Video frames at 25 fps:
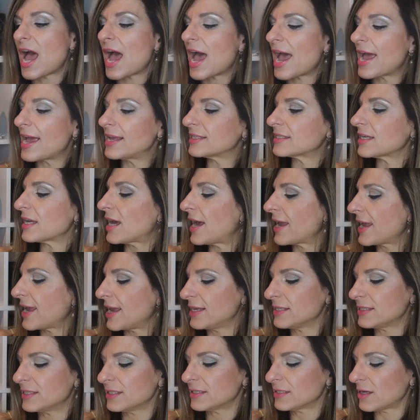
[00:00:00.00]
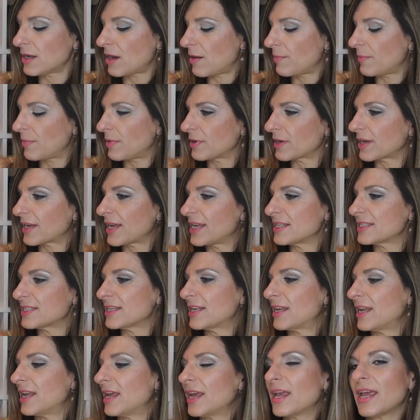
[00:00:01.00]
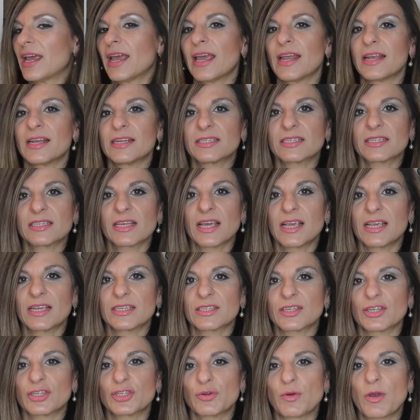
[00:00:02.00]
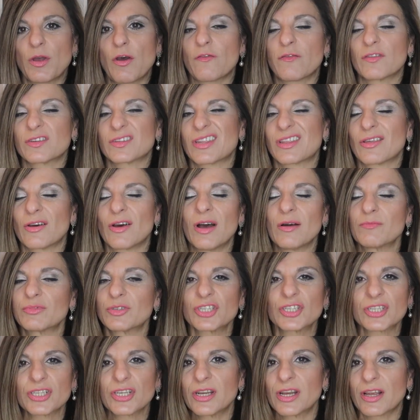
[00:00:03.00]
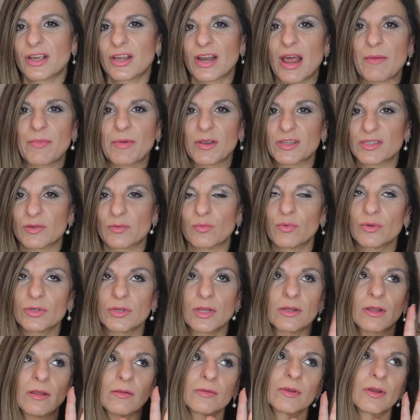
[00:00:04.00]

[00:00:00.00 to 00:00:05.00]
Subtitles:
And I ended up getting it in a size 12 because I thought, I'm just going to grab it because